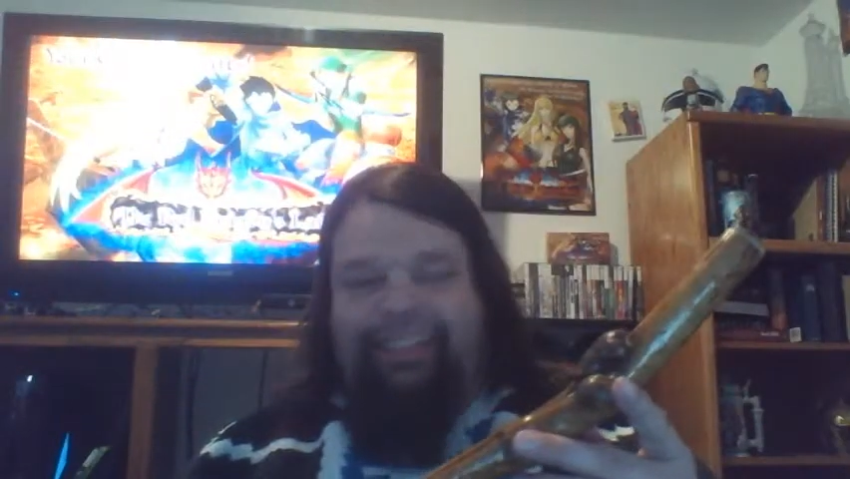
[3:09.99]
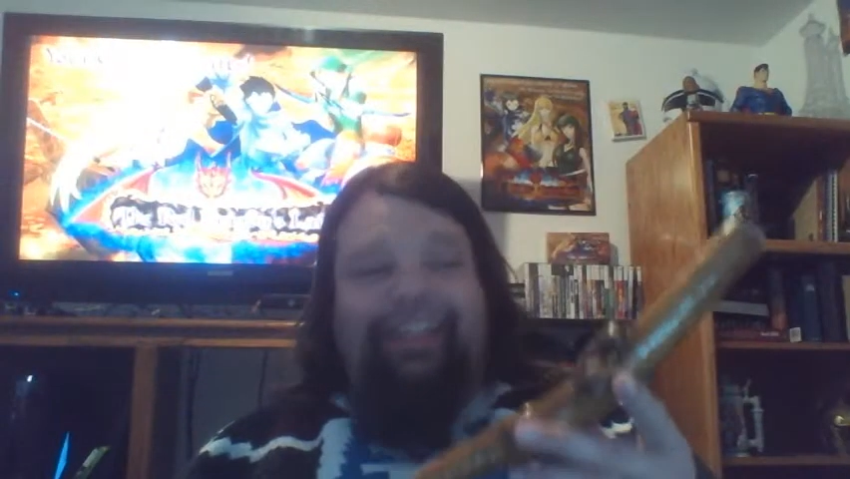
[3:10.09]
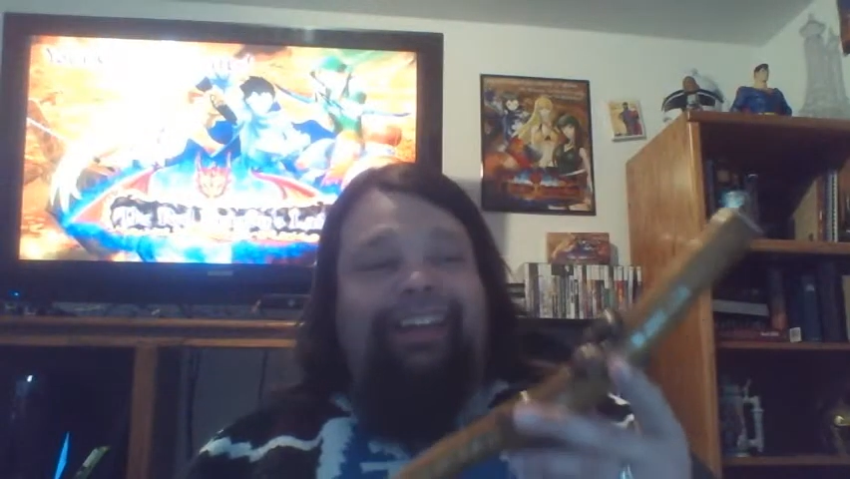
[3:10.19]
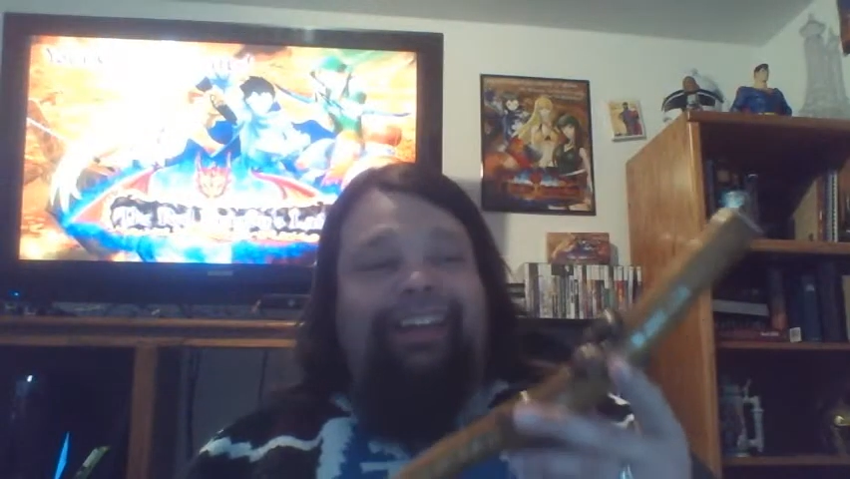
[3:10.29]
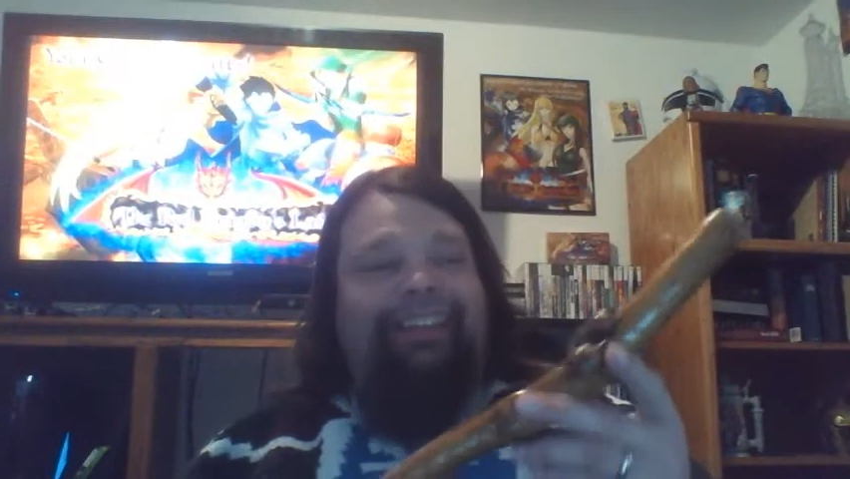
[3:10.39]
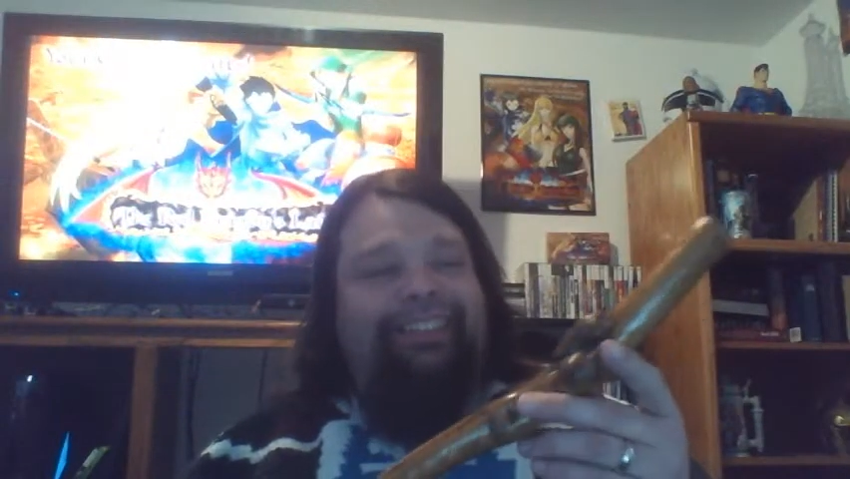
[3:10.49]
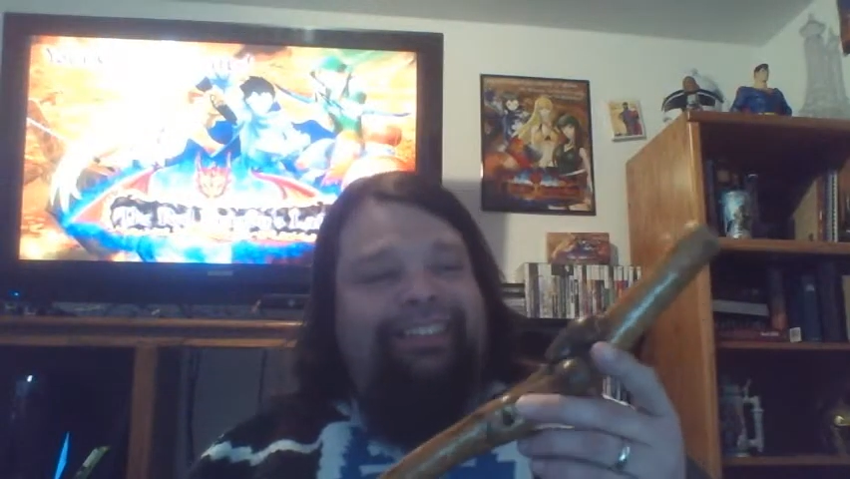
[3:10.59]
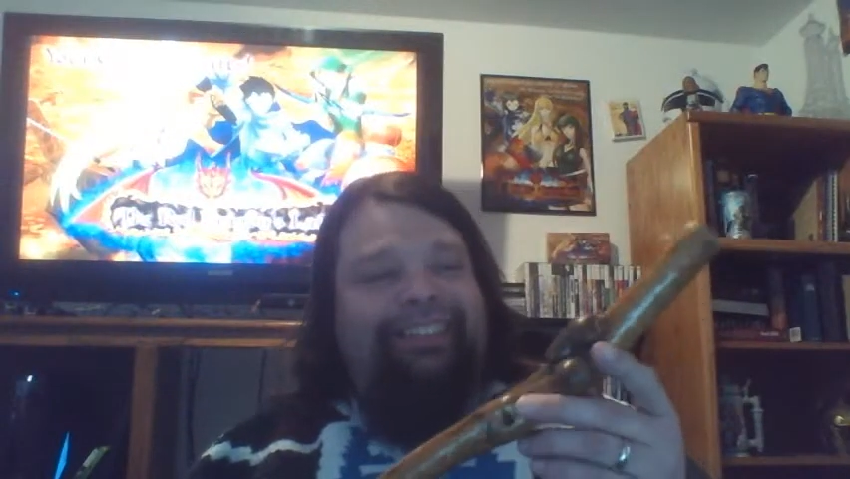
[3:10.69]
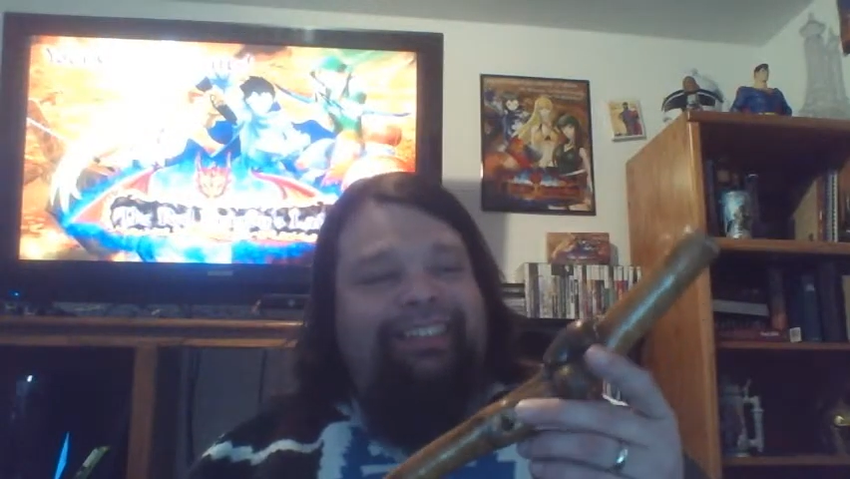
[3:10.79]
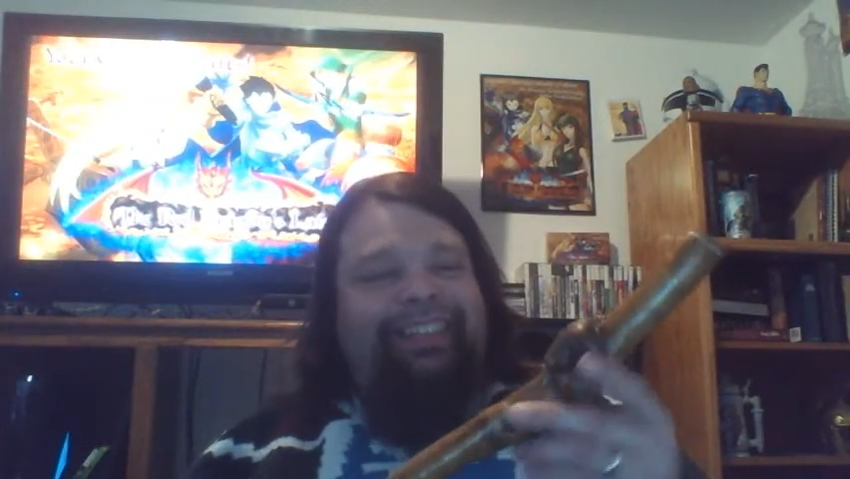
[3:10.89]
Yeah.
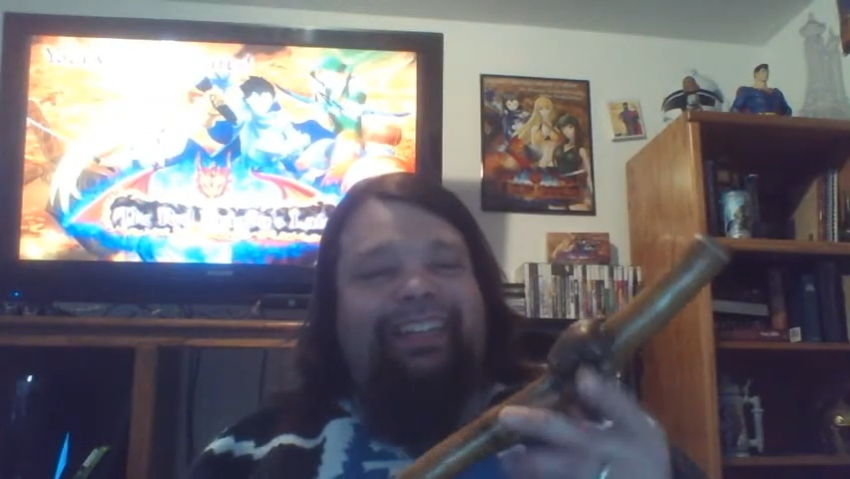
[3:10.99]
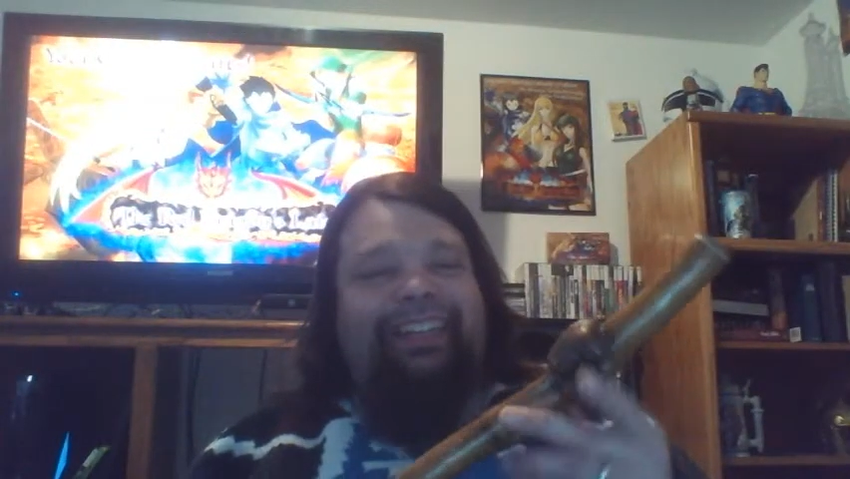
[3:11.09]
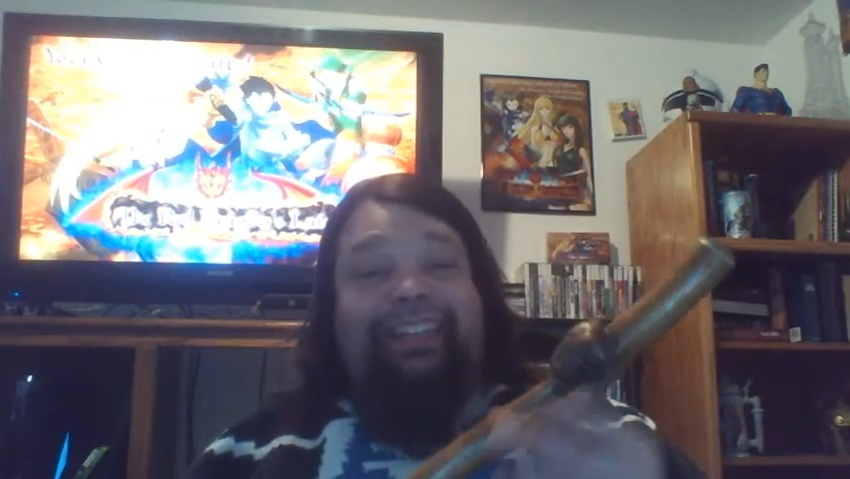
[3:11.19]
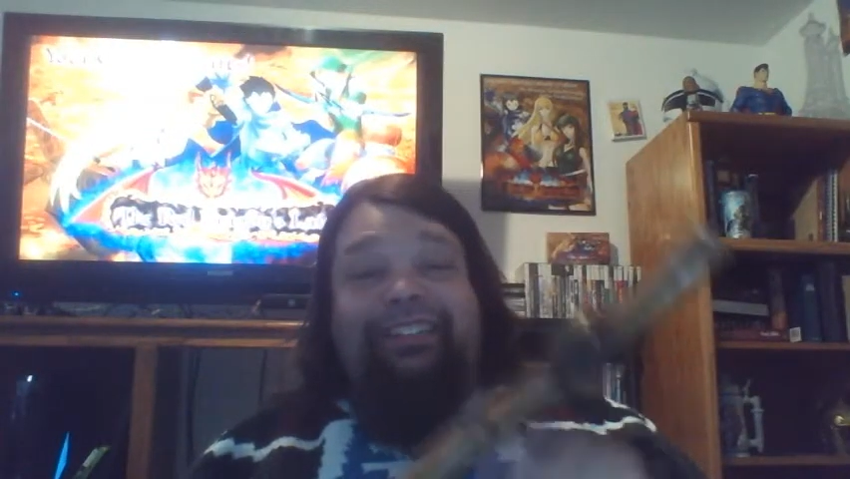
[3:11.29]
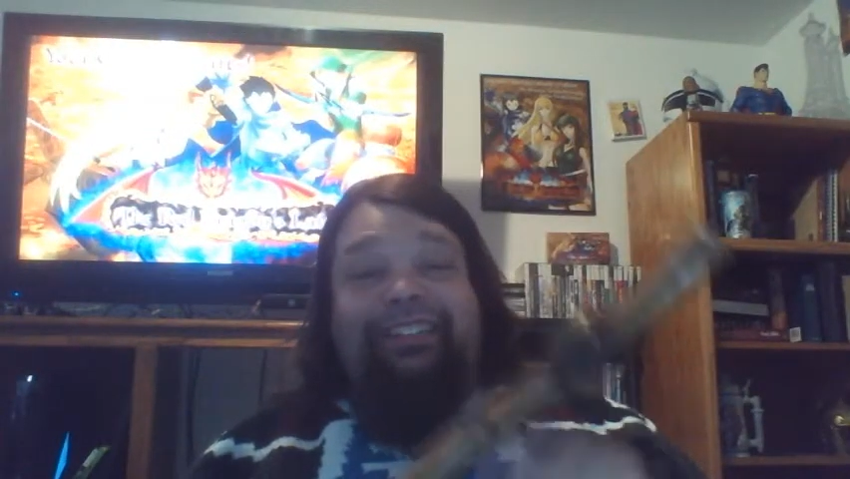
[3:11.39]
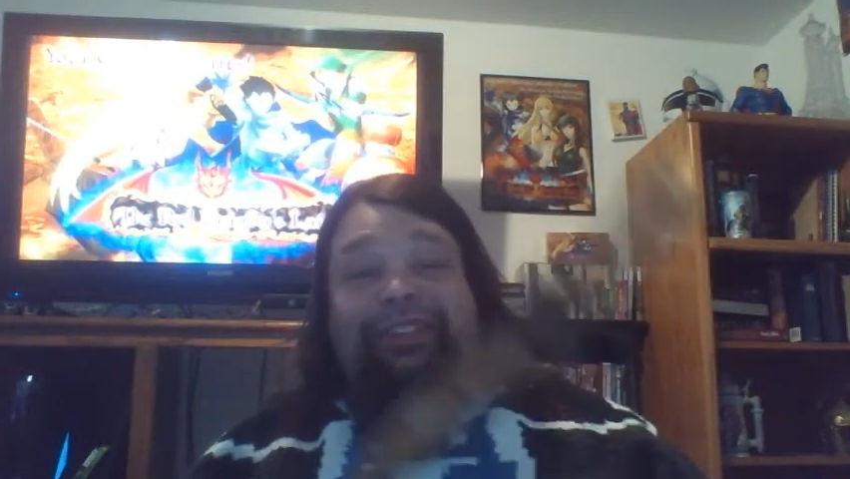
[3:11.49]
Yes,